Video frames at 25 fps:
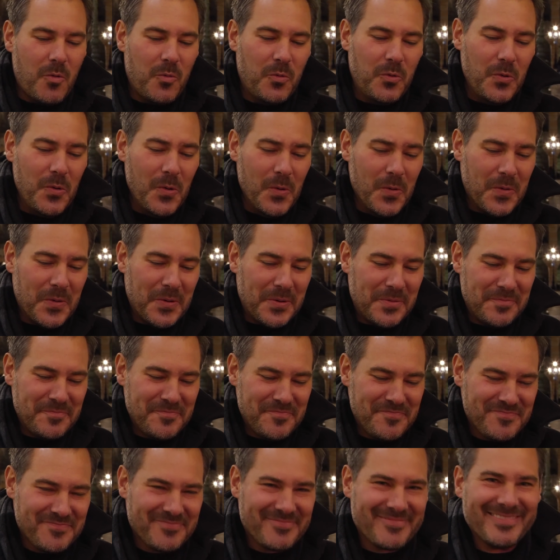Woo!
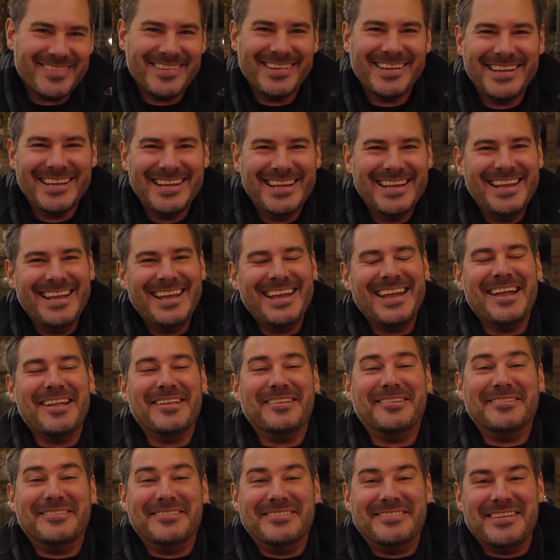
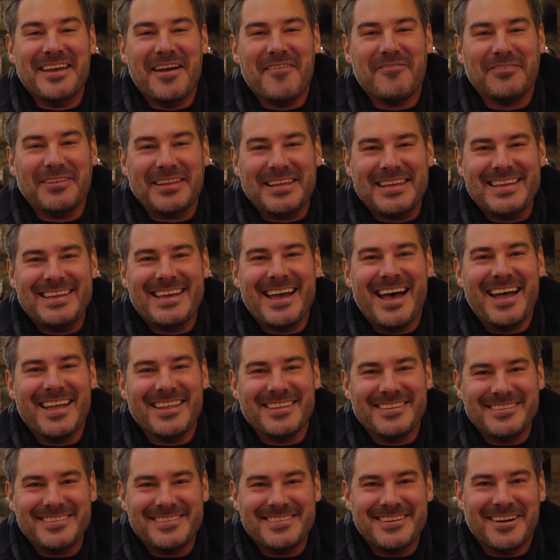It's definitely
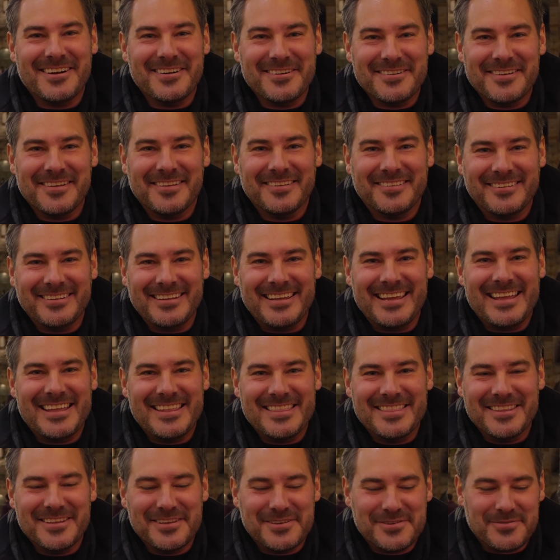got tartness
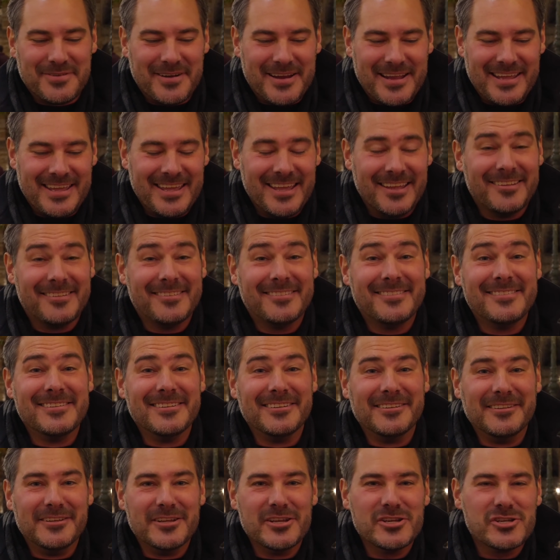in the drink. It's
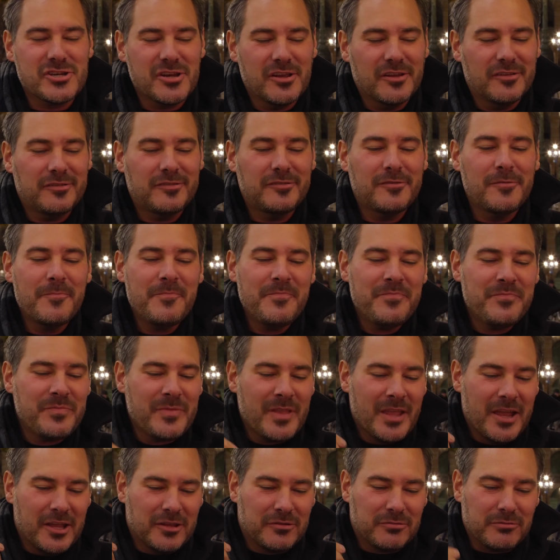delicious,
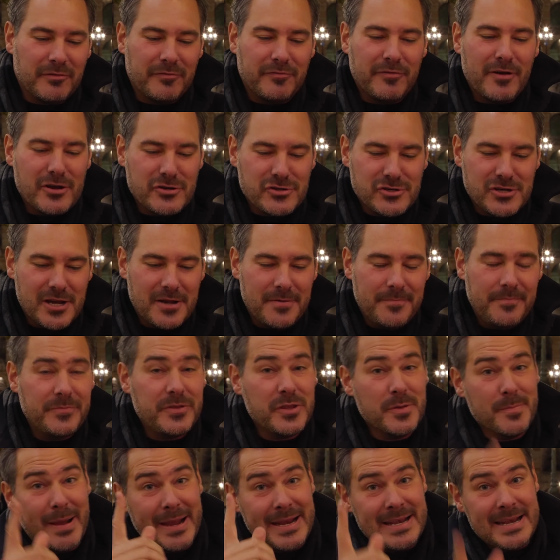it's refreshing.
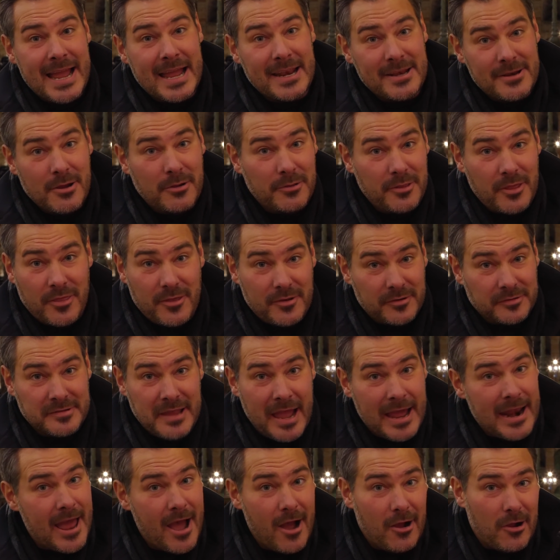You might not know that there's
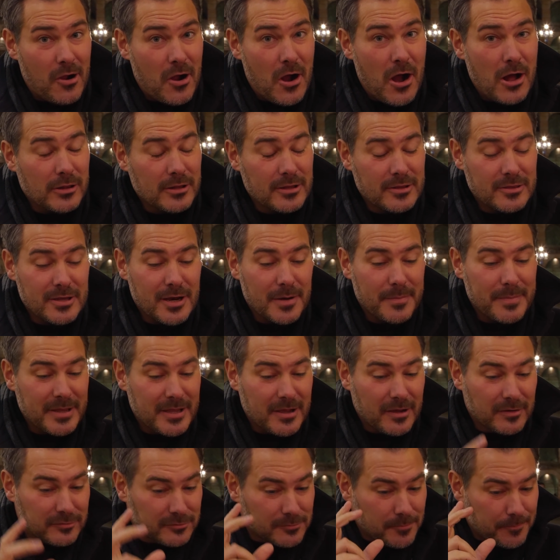not alcohol in there
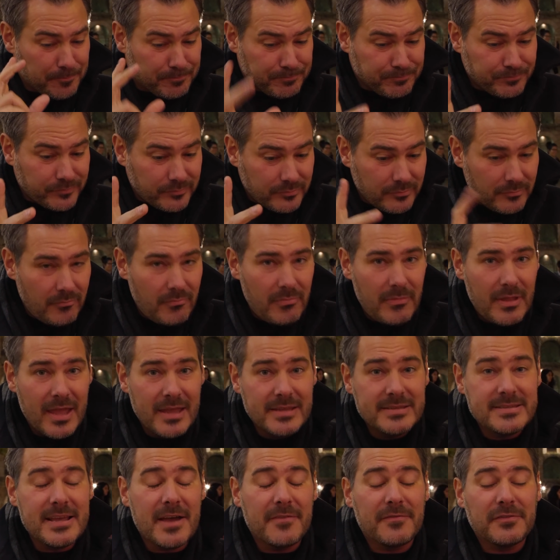because
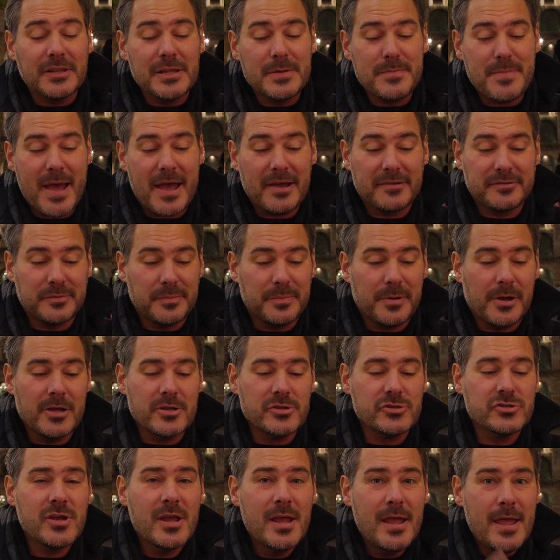it definitely packs a
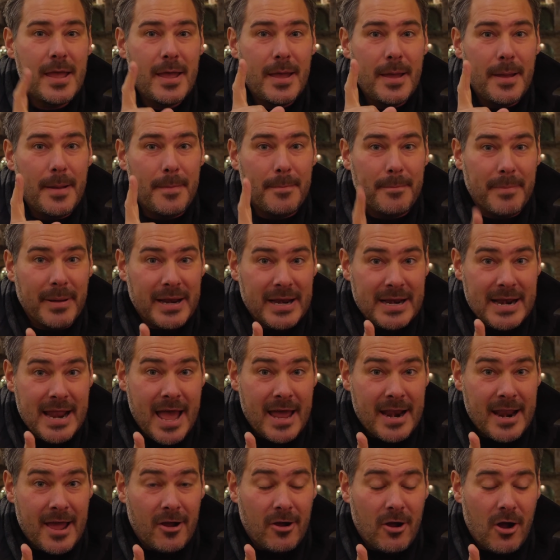punch, but a
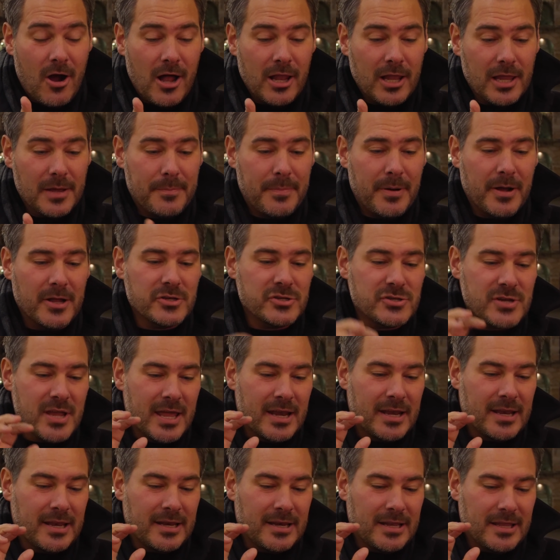non-alcoholic punch,
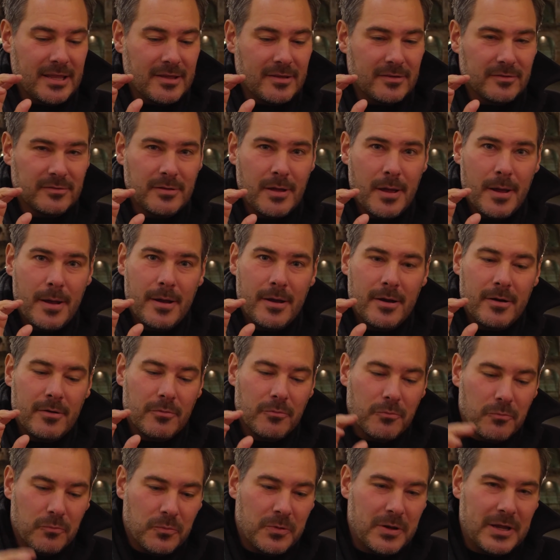and it is
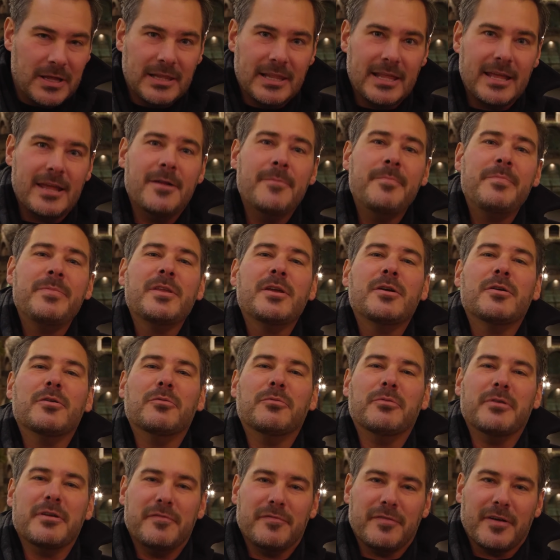really
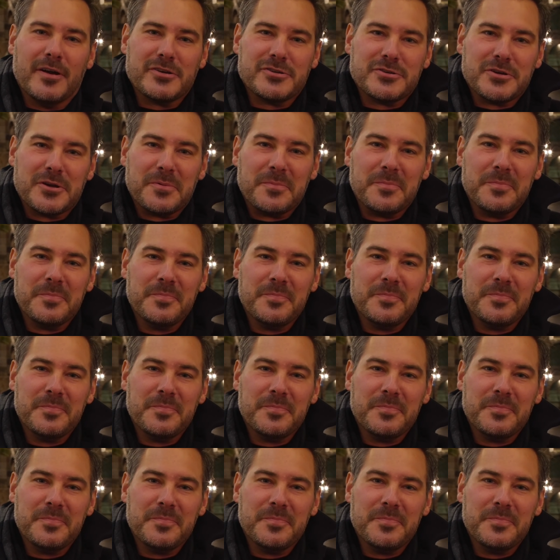refreshing.